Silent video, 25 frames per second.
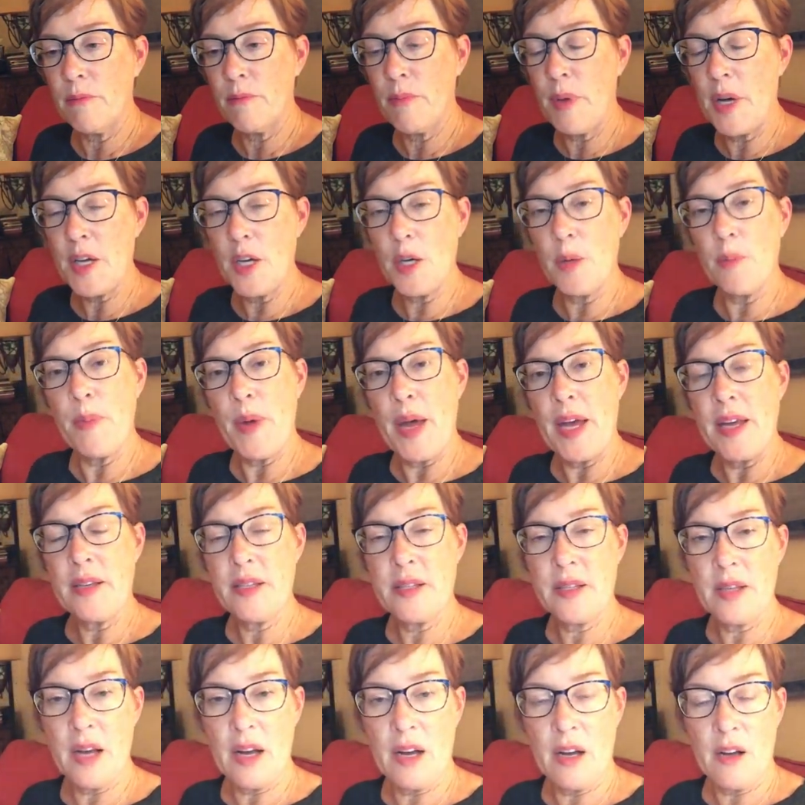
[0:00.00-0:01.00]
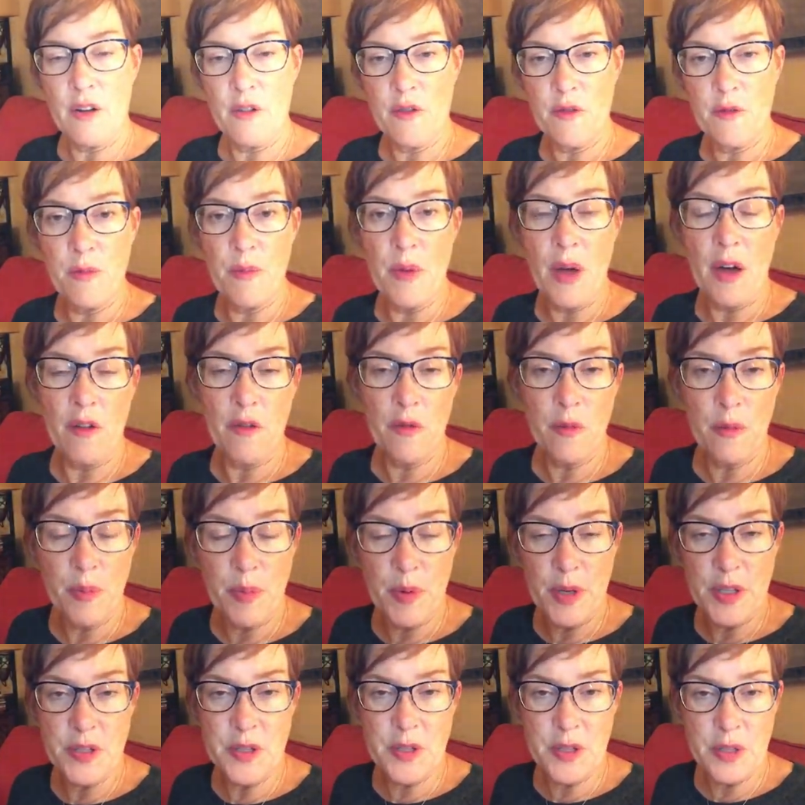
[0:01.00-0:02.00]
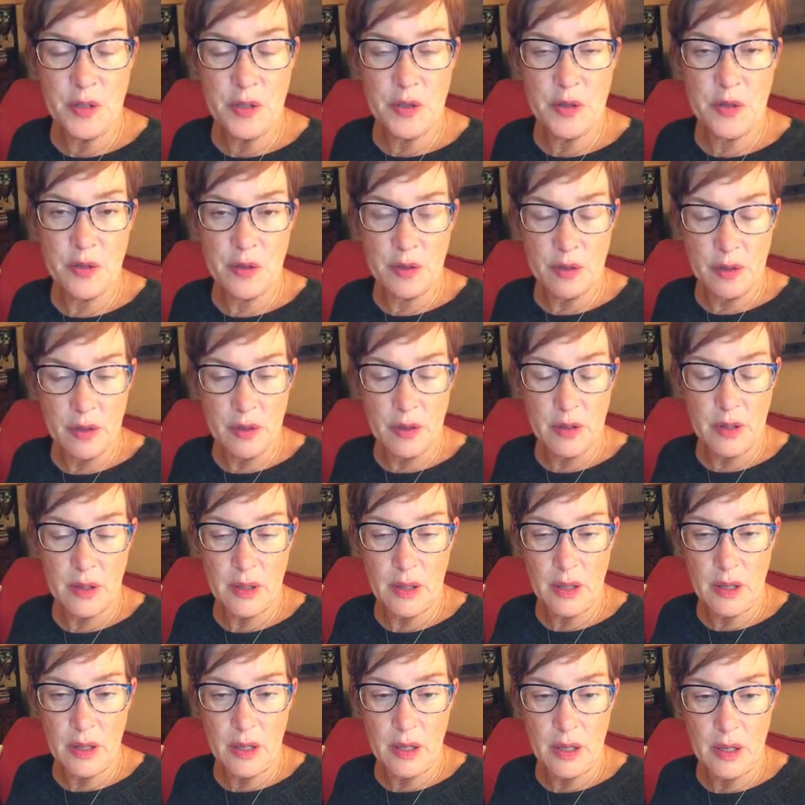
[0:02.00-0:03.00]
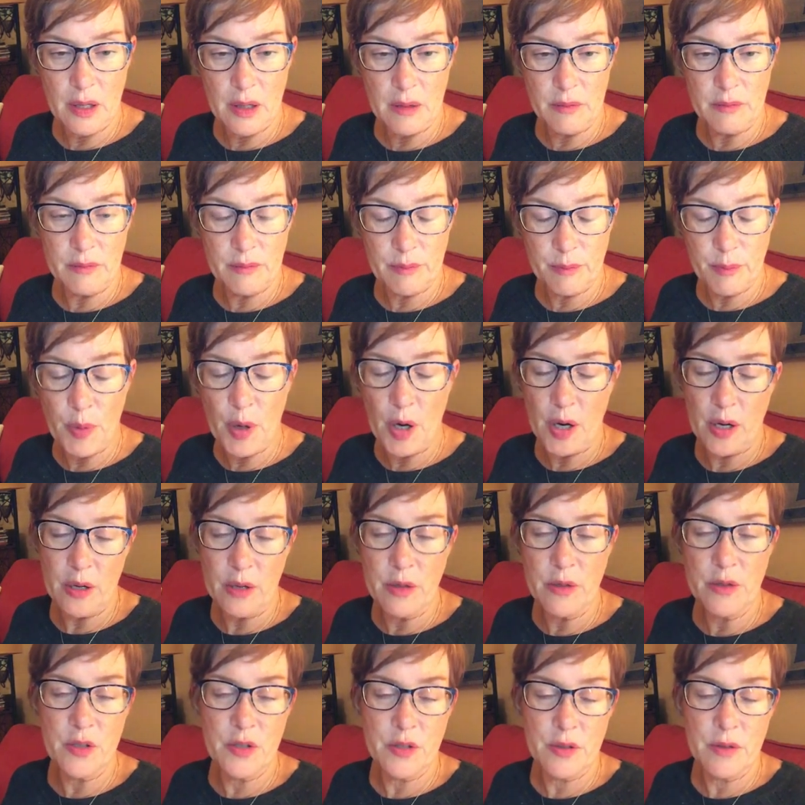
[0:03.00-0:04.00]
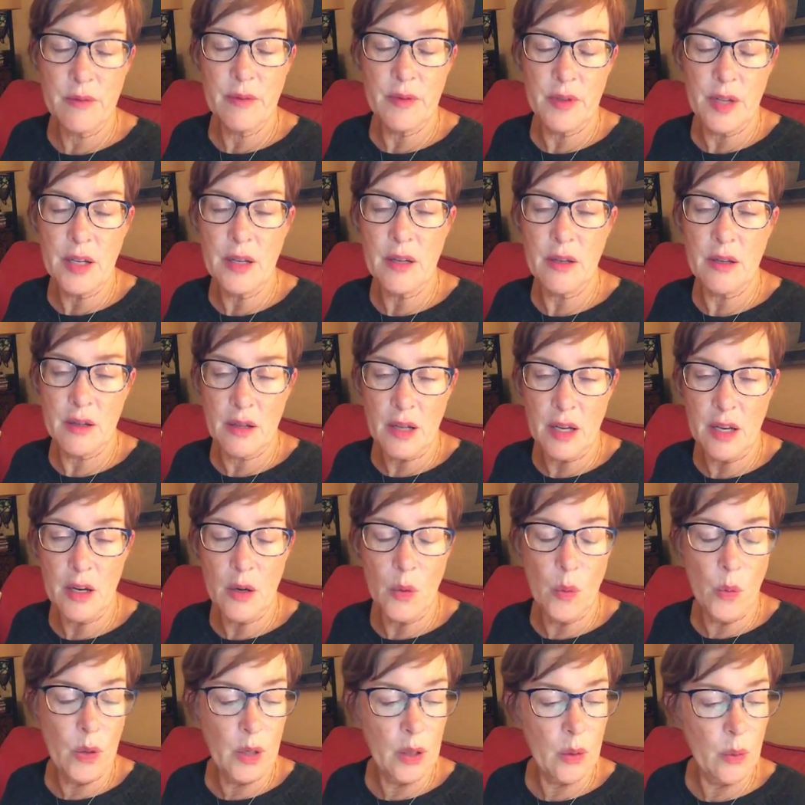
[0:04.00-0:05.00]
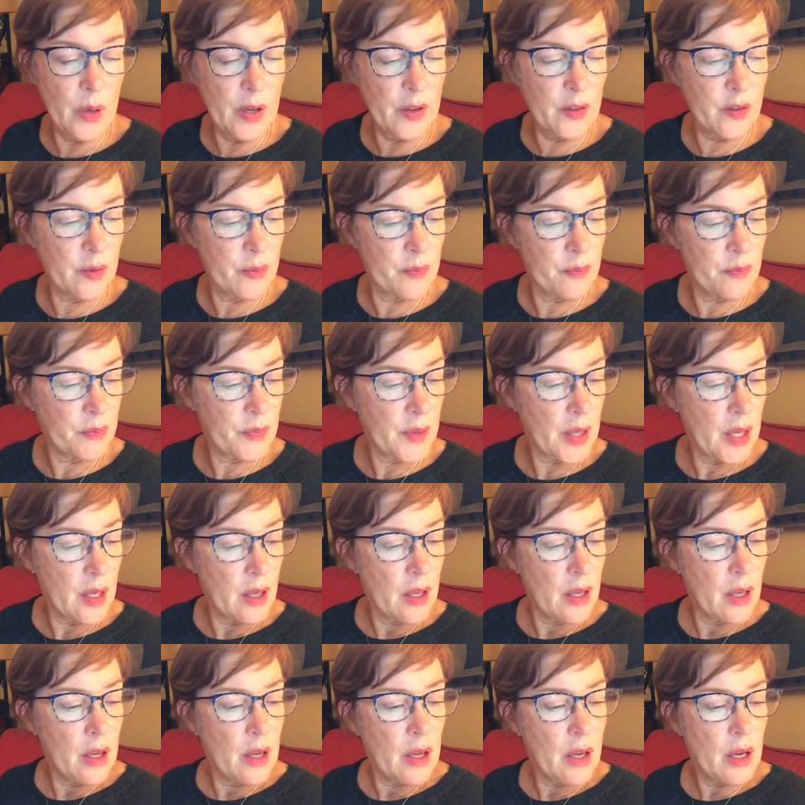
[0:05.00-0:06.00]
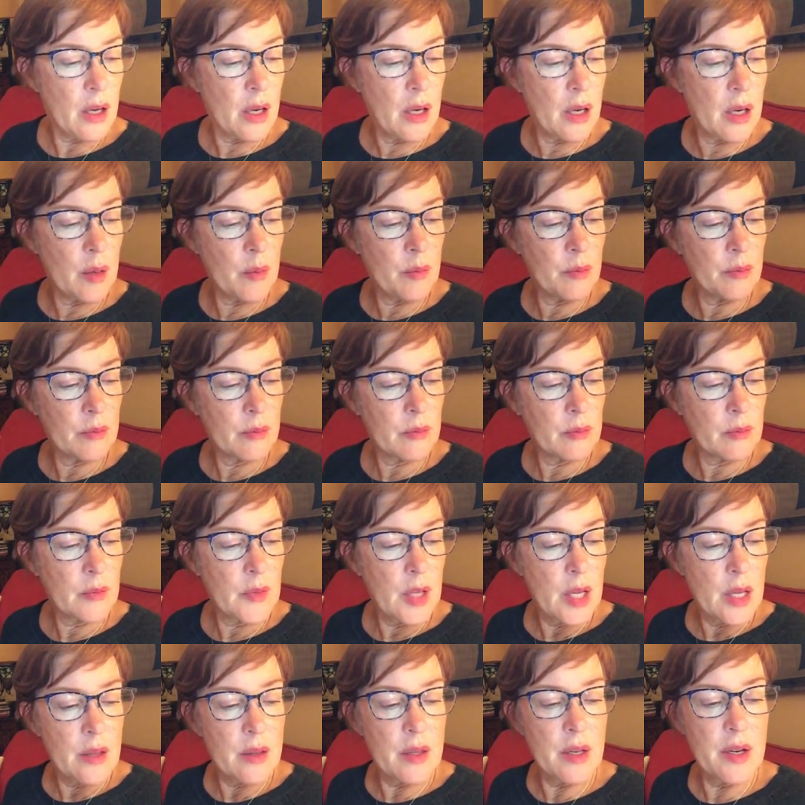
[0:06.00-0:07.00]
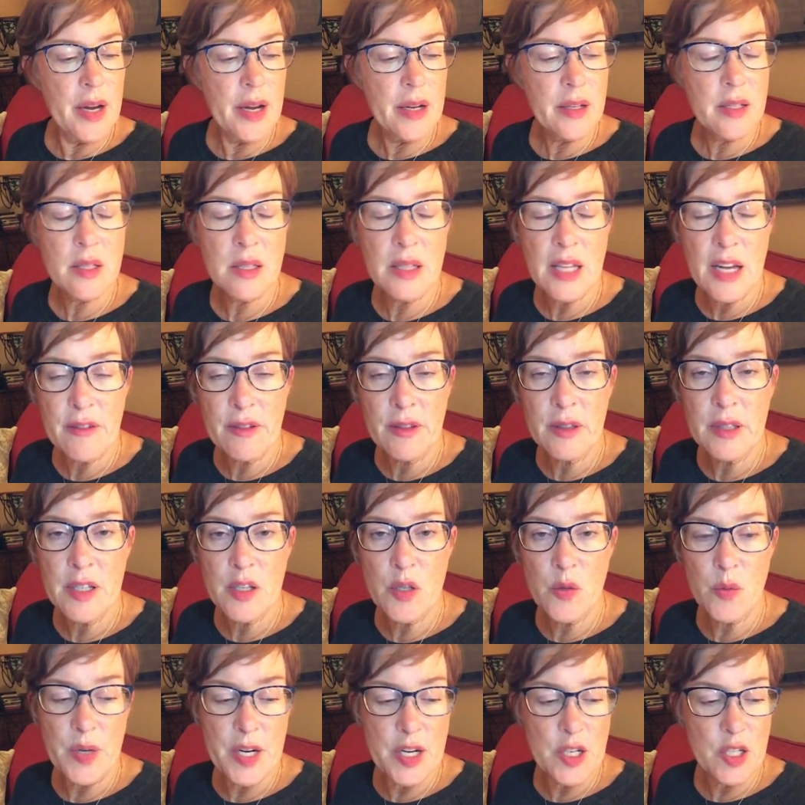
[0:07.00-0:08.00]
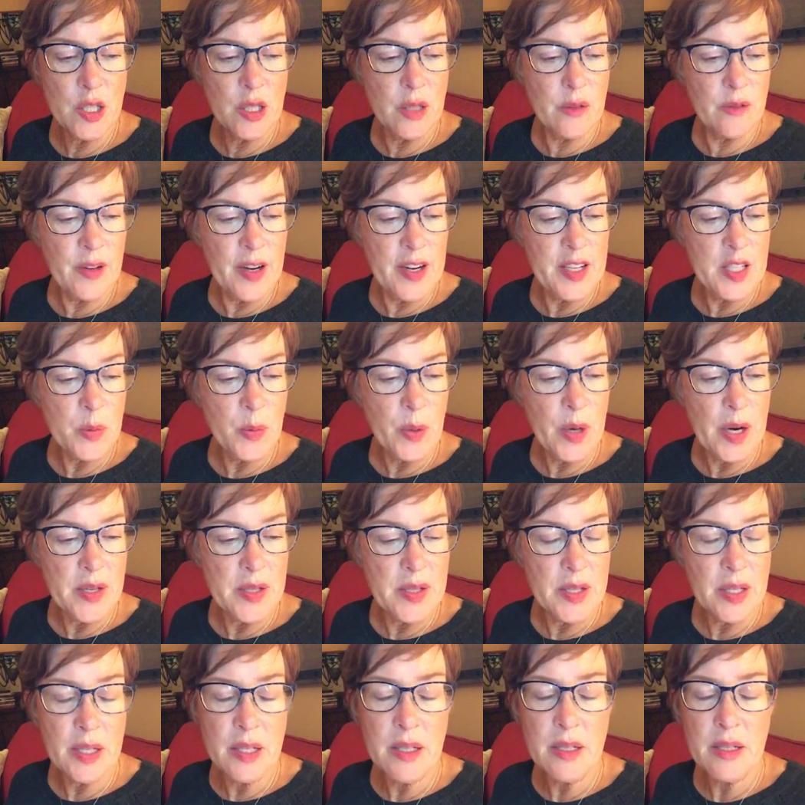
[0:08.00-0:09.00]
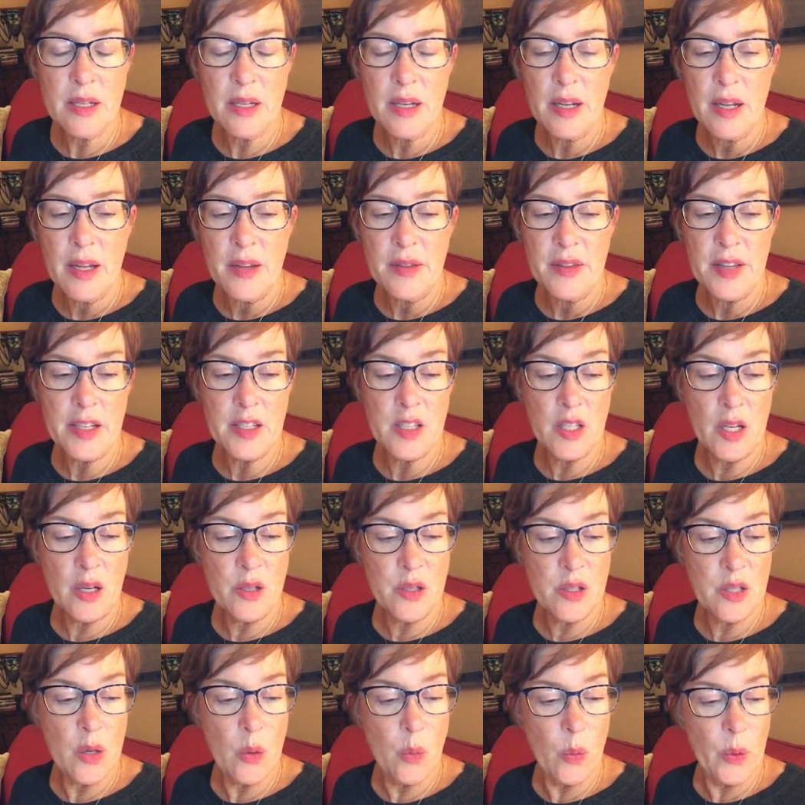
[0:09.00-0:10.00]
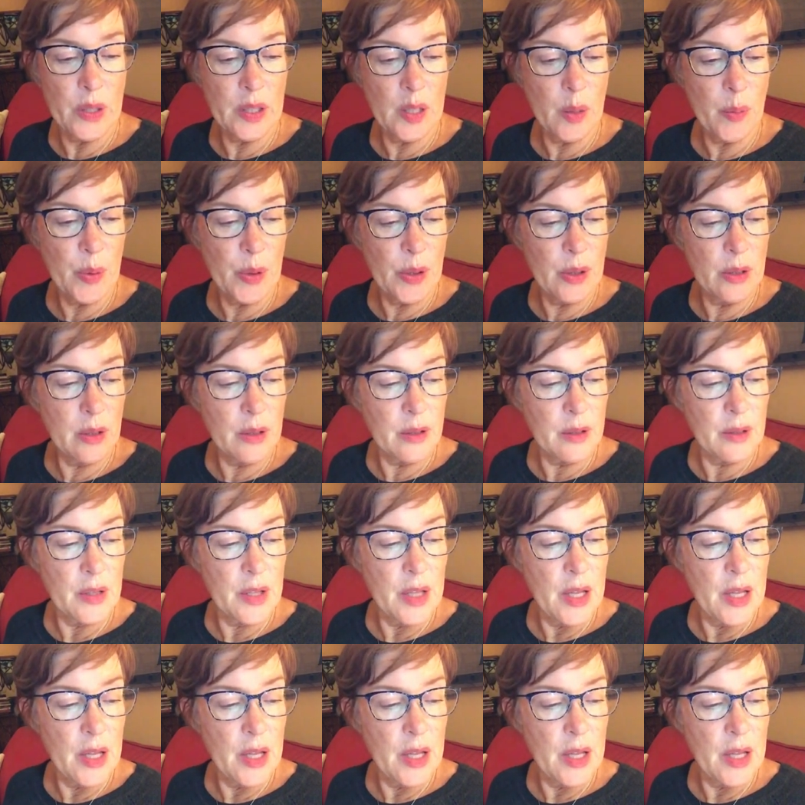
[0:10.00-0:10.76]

but your base of, of business um, partners that, that you work with. Um, the next level is regional vice president. That's also willable.